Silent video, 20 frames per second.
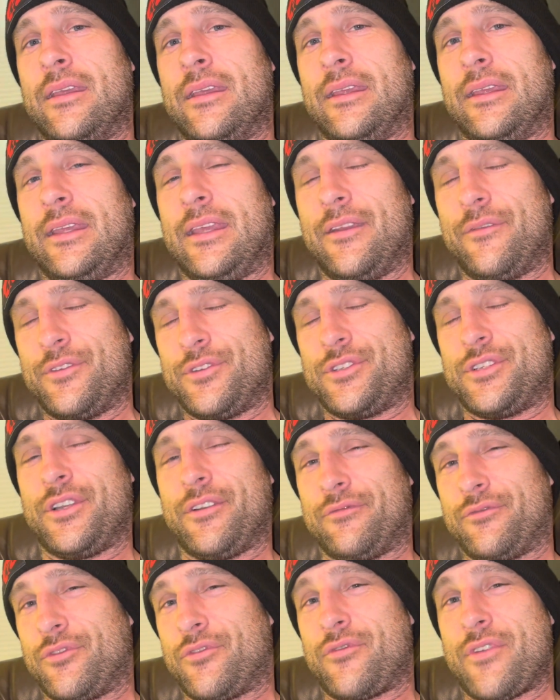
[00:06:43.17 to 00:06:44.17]
Give
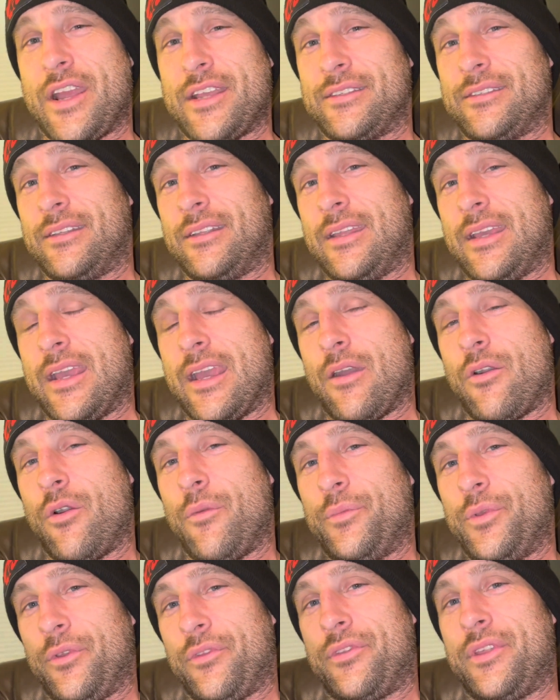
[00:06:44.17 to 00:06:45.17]
yourself to Christ today. I
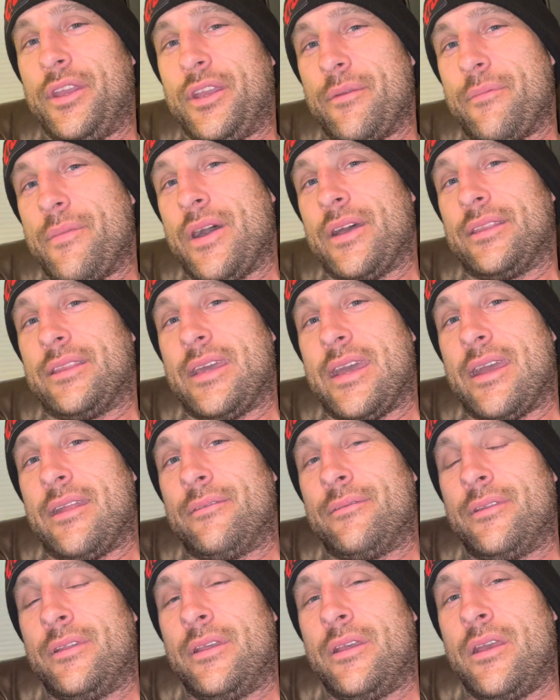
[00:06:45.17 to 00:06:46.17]
hope you'll think about
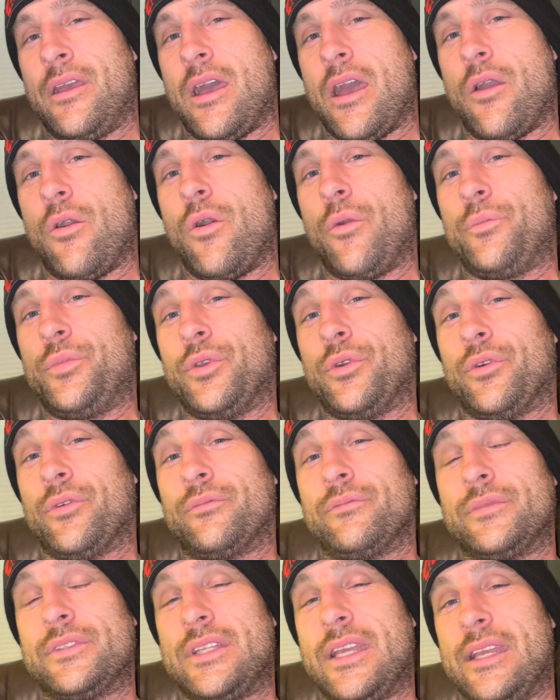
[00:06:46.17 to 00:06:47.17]
that. I hope you'll
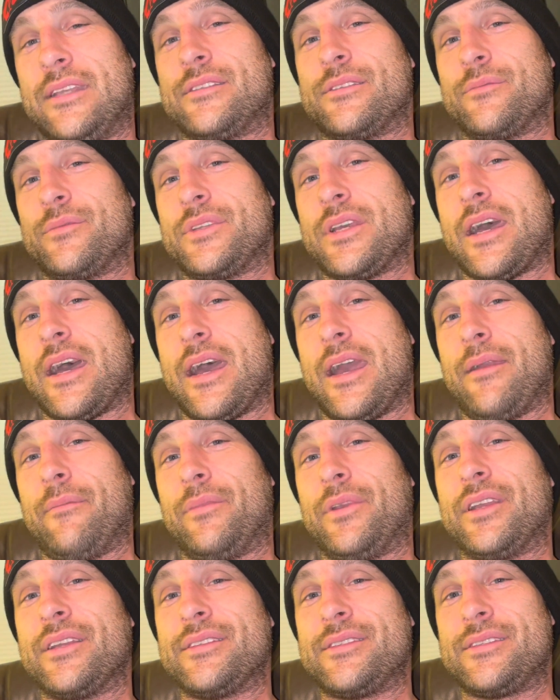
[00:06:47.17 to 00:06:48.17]
take some time,
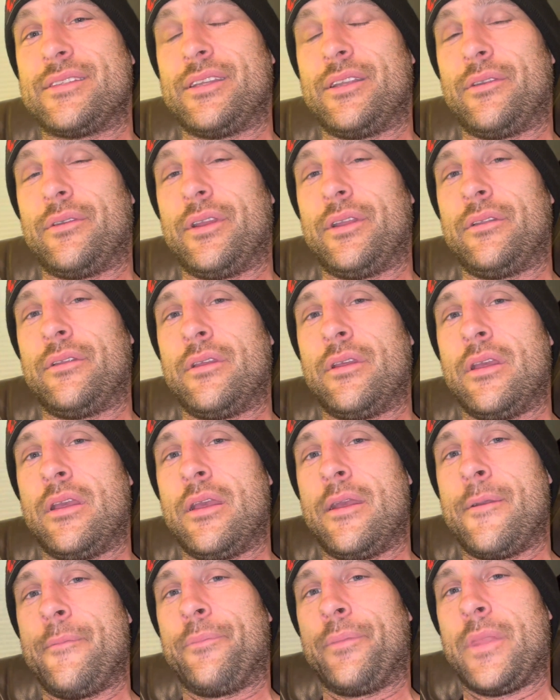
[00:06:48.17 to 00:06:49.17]
consider it,
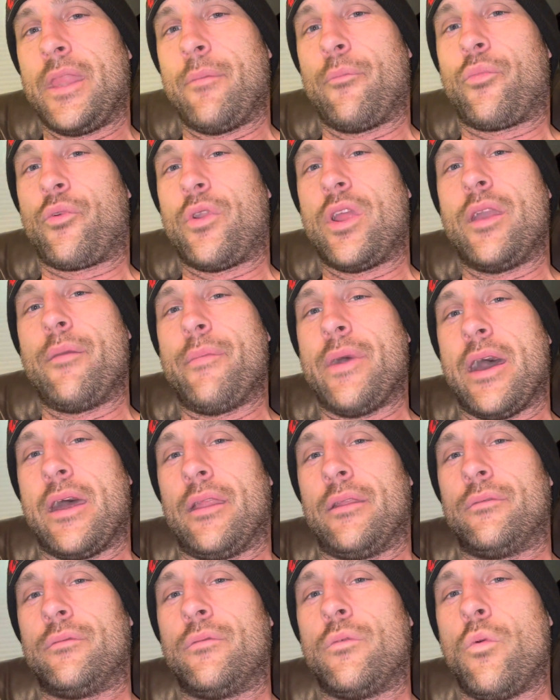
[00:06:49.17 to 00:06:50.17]
and pray about
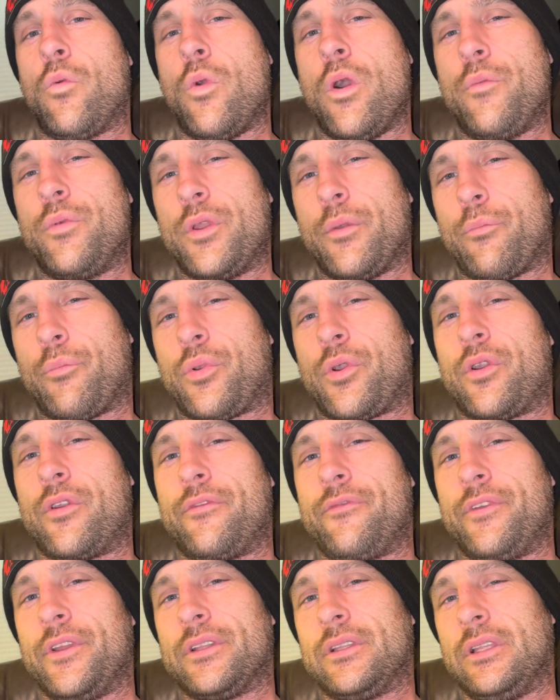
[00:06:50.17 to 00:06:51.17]
it. What would a
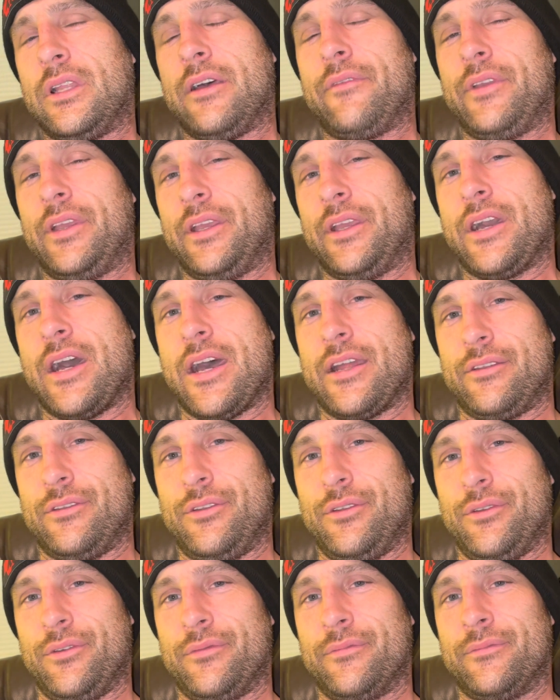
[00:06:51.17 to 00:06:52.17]
perfect, loving God
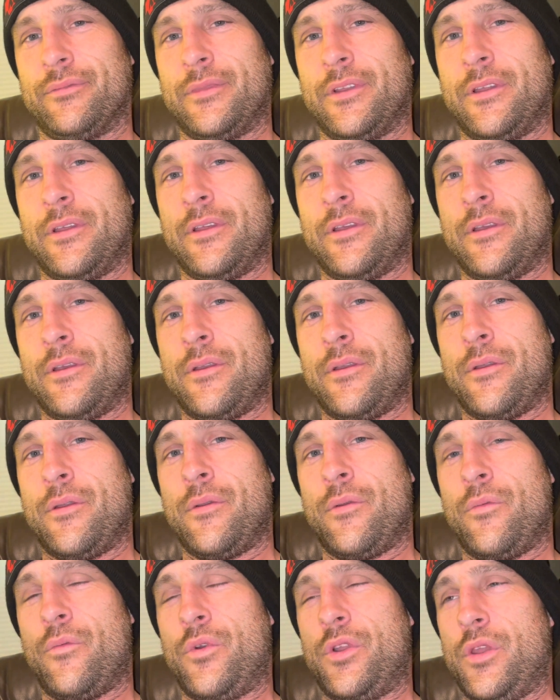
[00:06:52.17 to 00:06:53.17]
do?
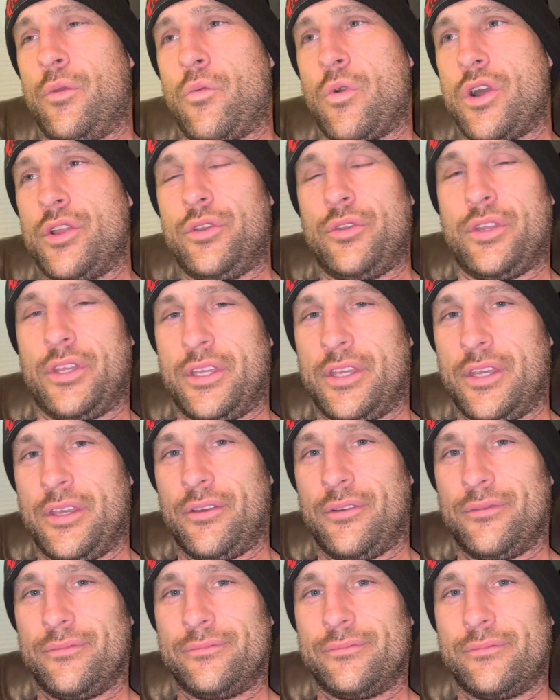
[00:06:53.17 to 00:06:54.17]
Would he want you to
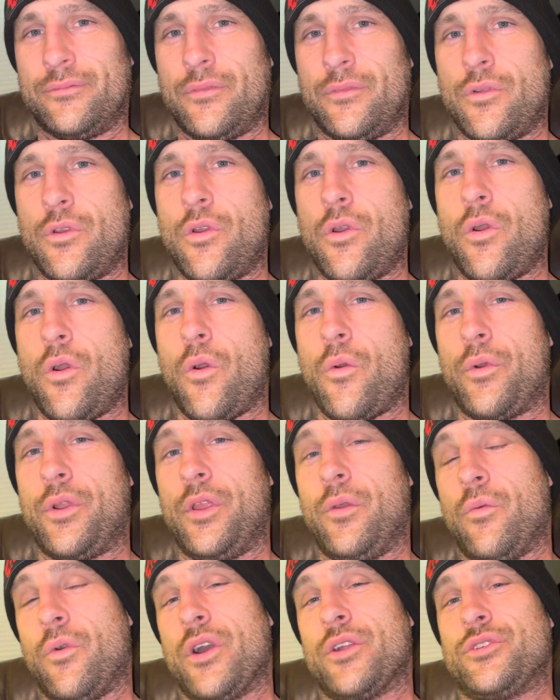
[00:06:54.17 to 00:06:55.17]
kill, or would he
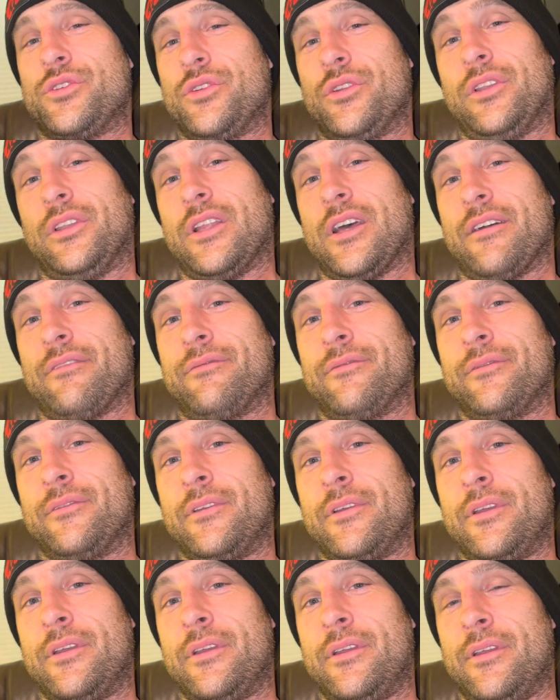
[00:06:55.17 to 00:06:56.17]
want you to love?
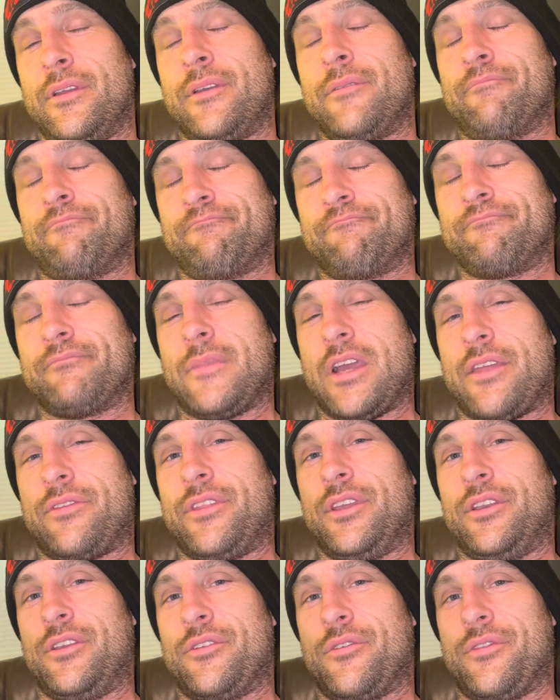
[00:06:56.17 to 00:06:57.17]
I
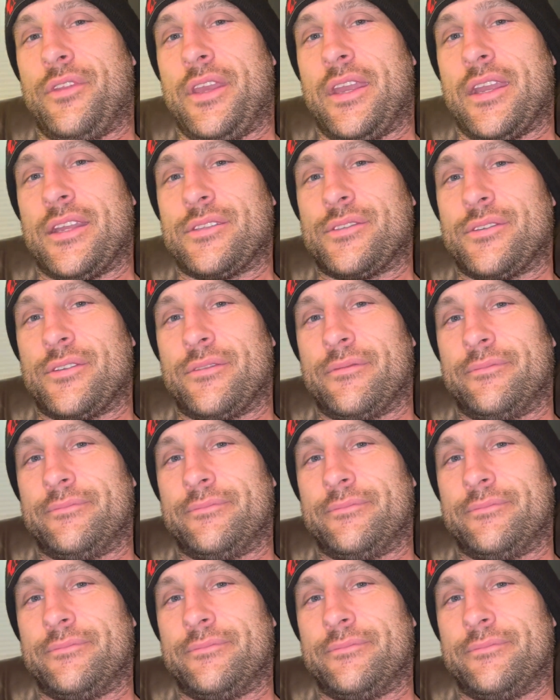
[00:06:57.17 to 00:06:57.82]
think you know the answer.